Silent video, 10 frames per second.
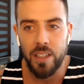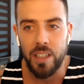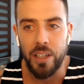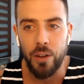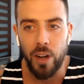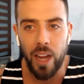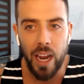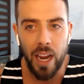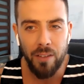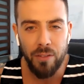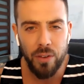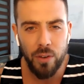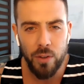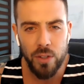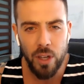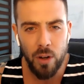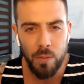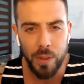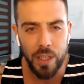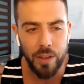year and a half or so,
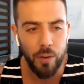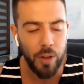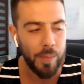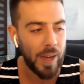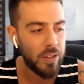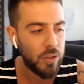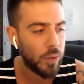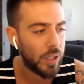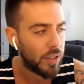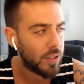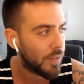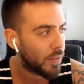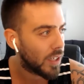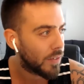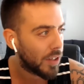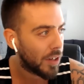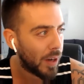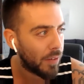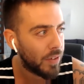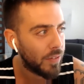but uh, over the past 2 years I've lived in
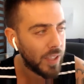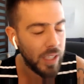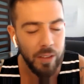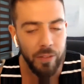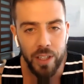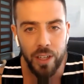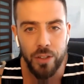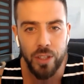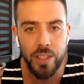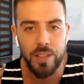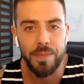about 15 different countries.